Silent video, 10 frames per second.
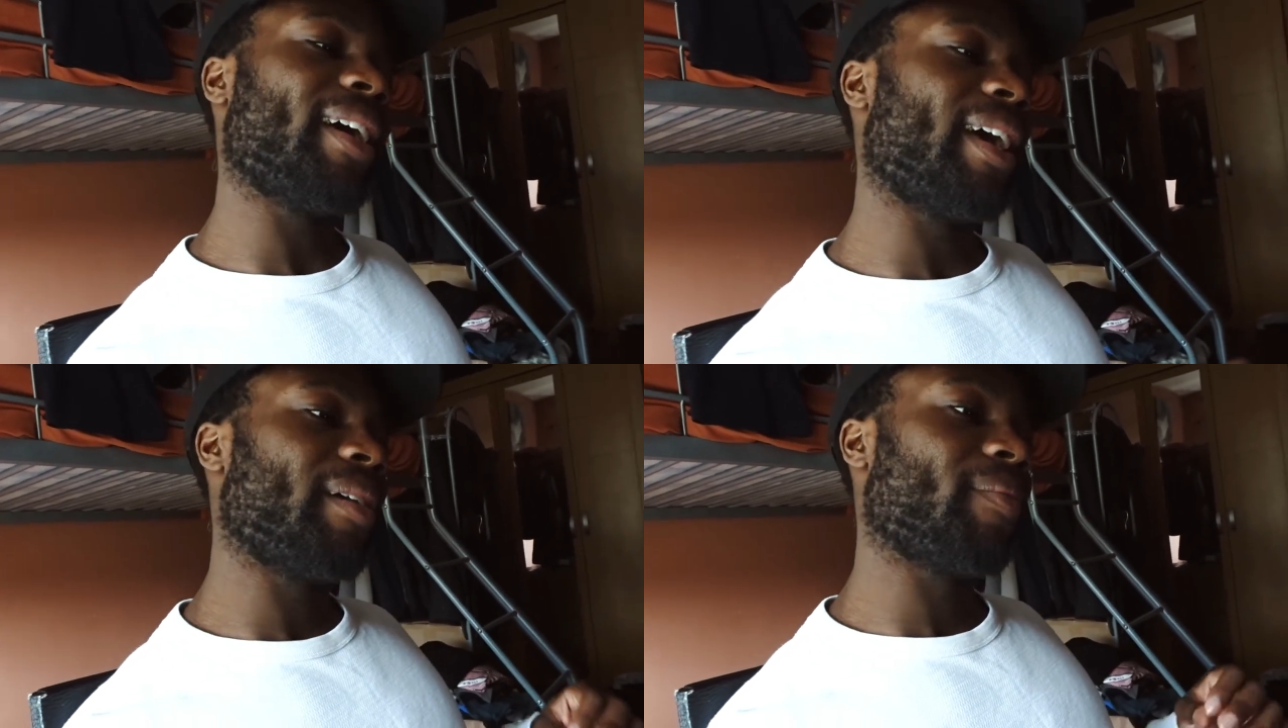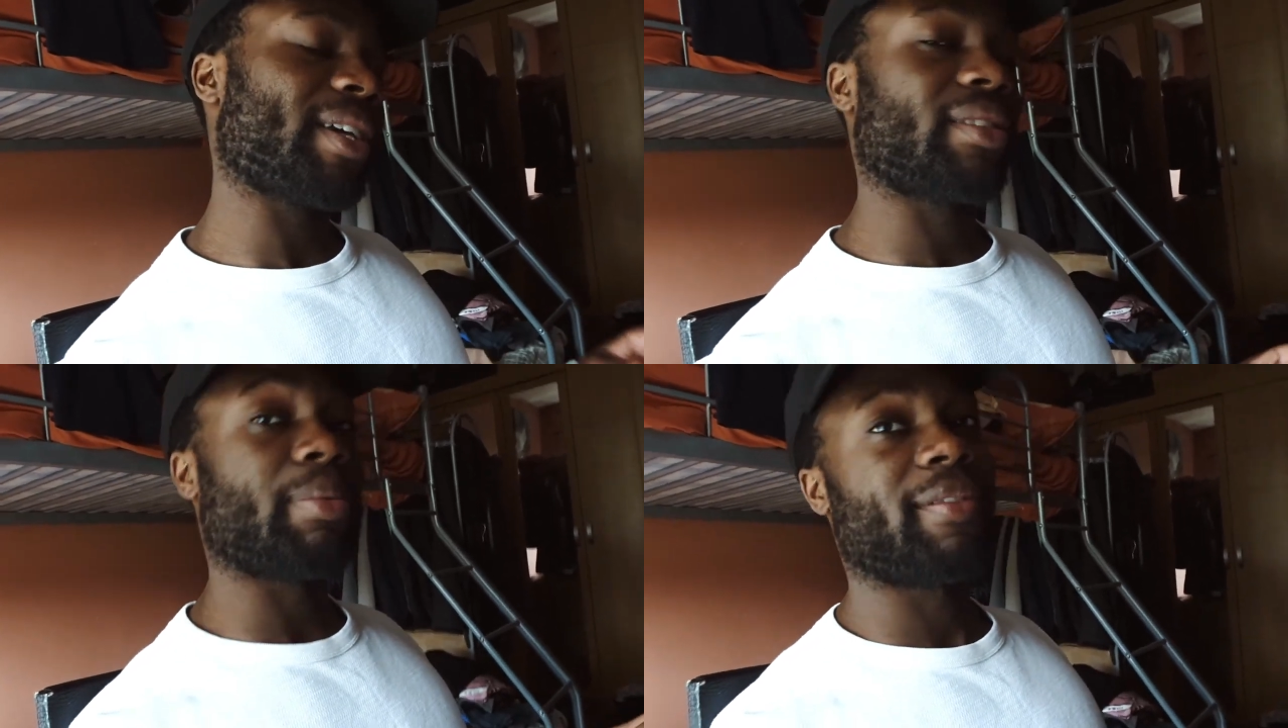I
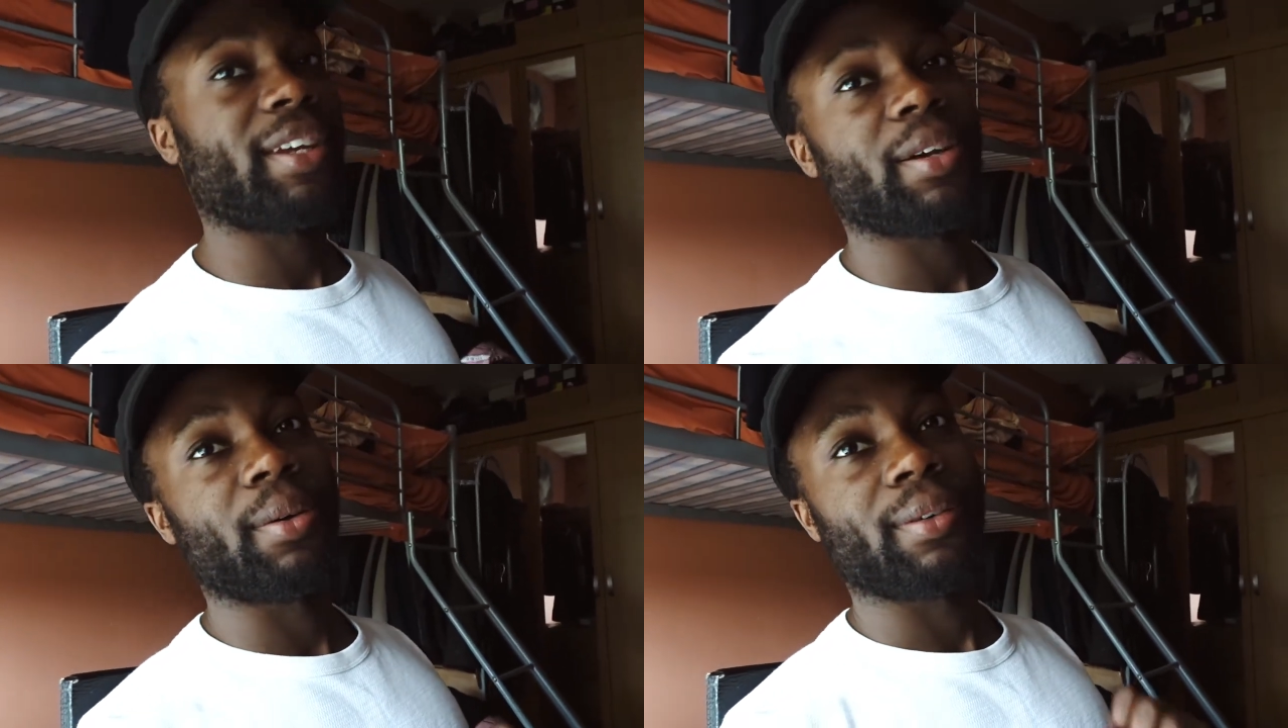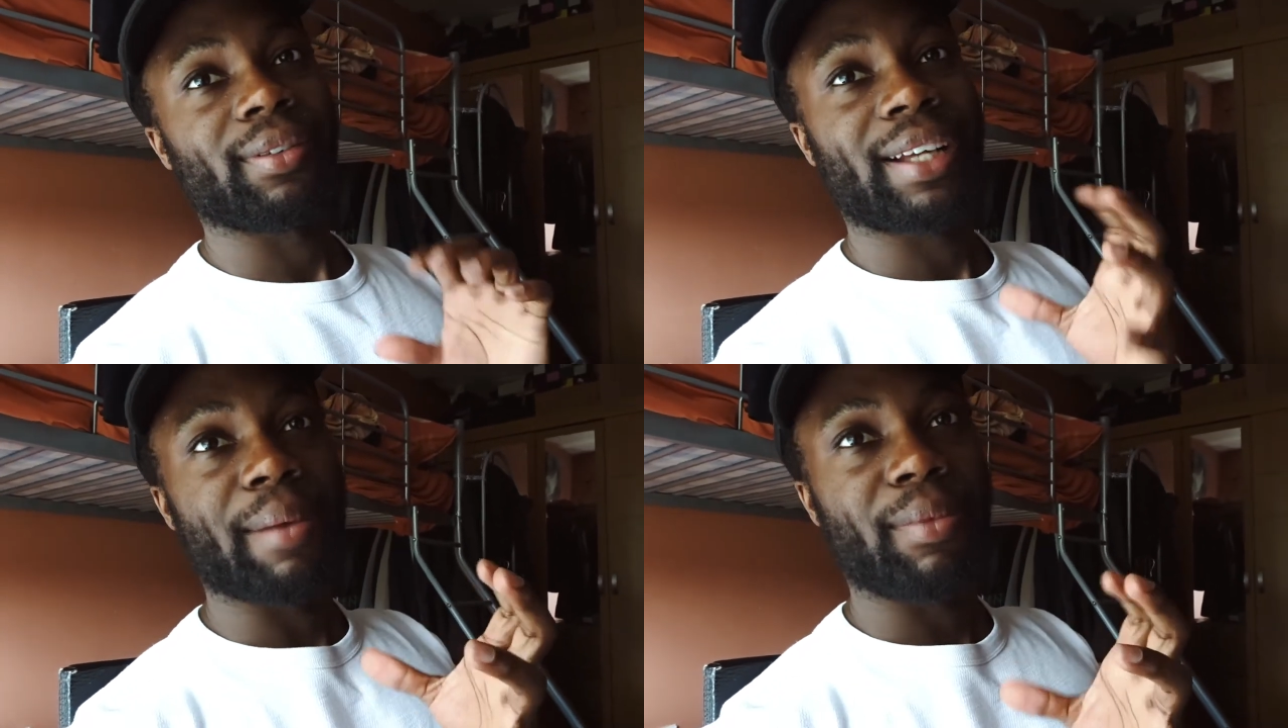stopped the video
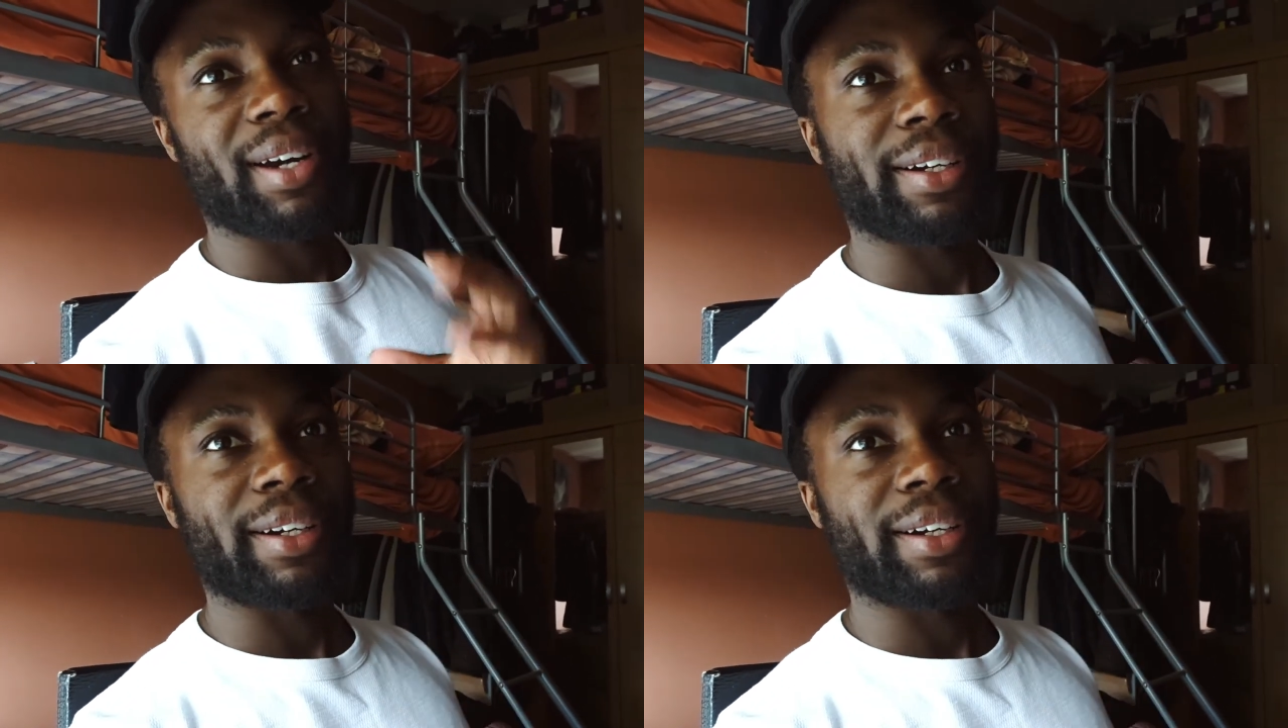camera